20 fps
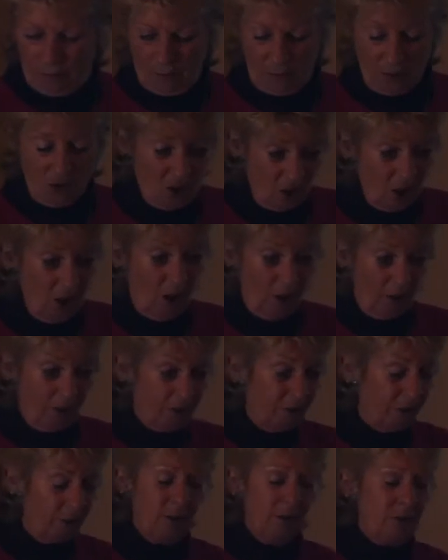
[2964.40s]

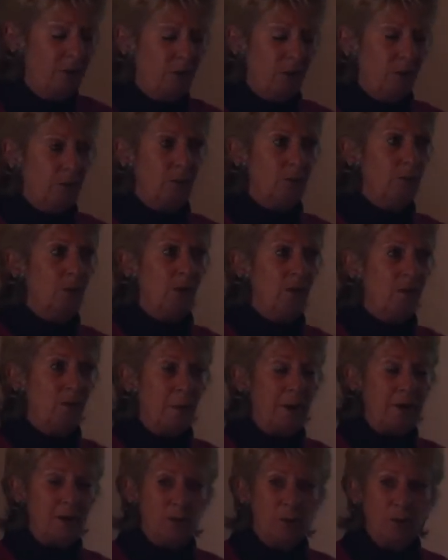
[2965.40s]
stuff, for want of a
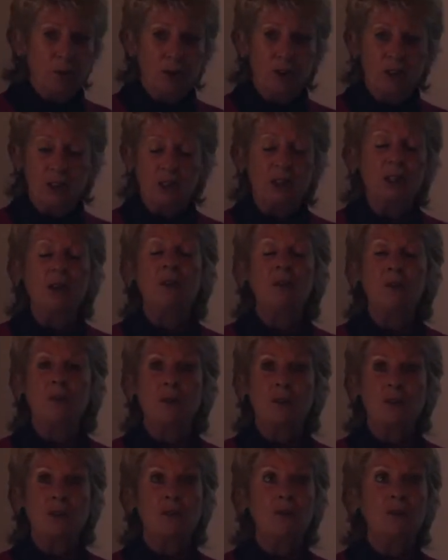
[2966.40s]
better word, because I don't know what
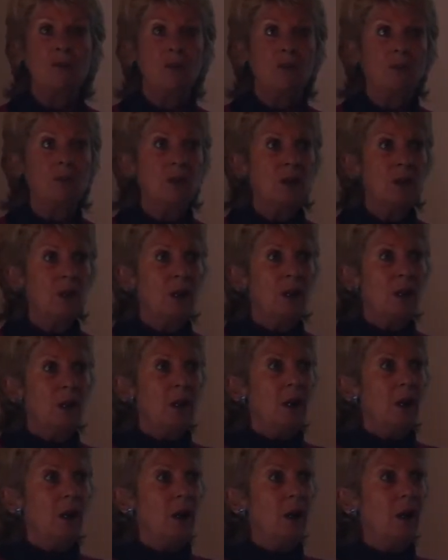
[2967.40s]
it's called,
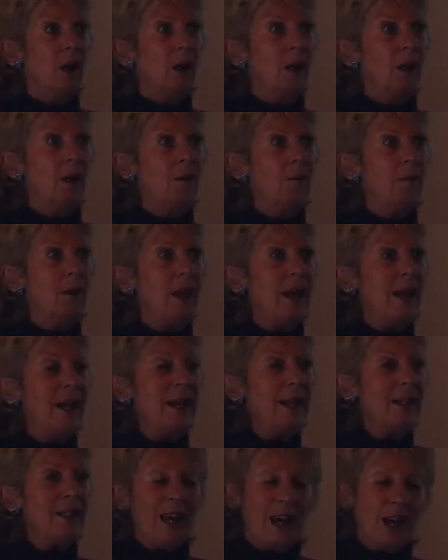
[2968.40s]

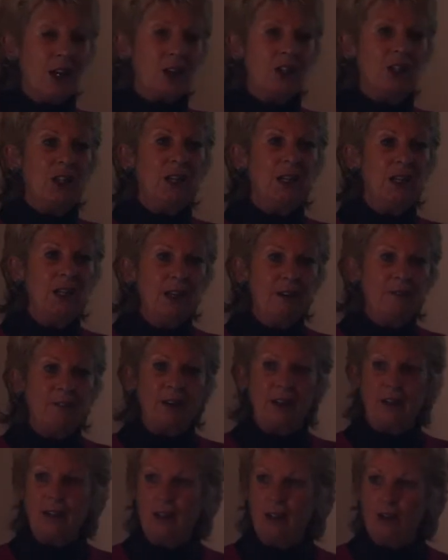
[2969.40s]
is actually a
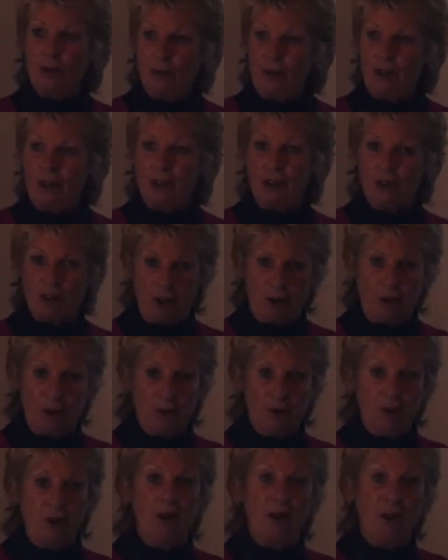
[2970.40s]
living creature,
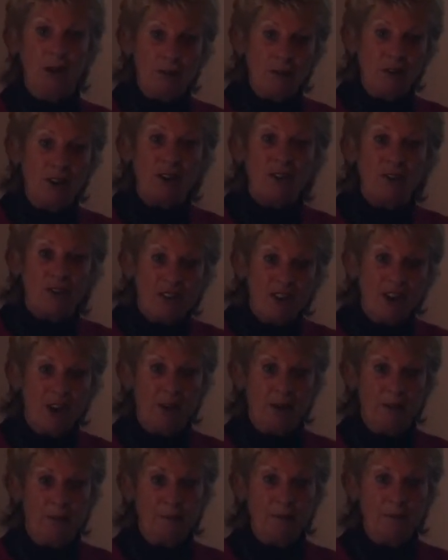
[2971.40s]
a living
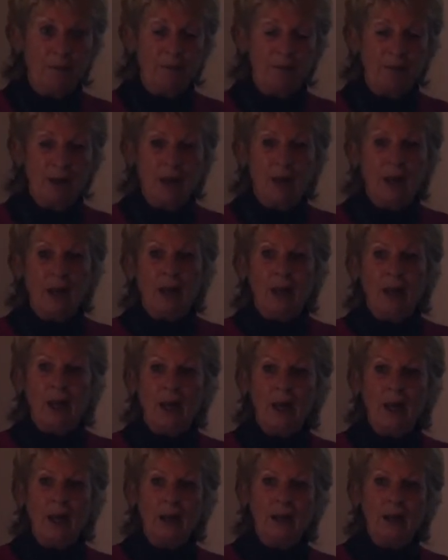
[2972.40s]
thing.
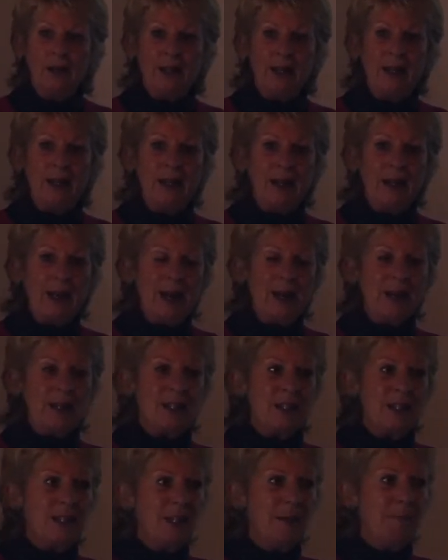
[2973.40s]
And it
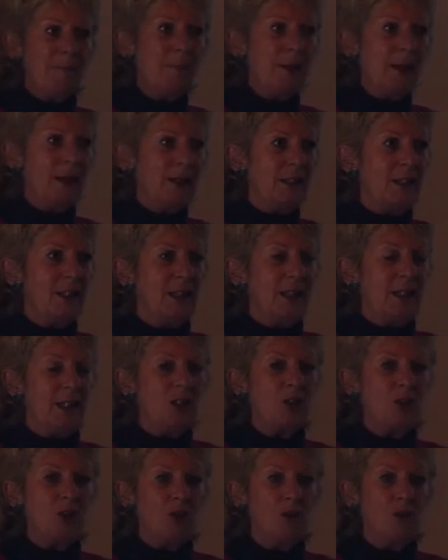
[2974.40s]
has the ability
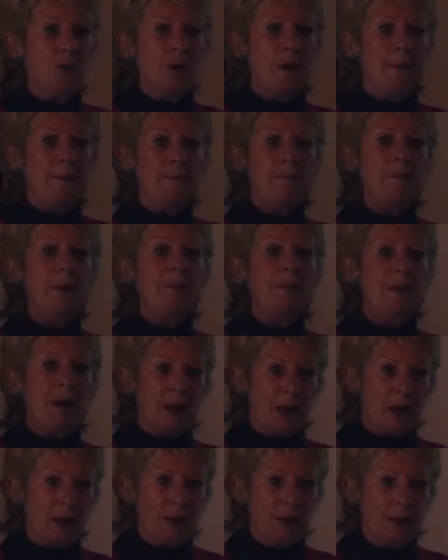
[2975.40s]
to
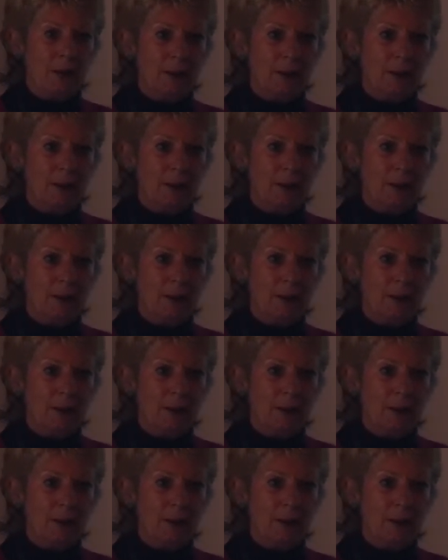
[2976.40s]
mimic.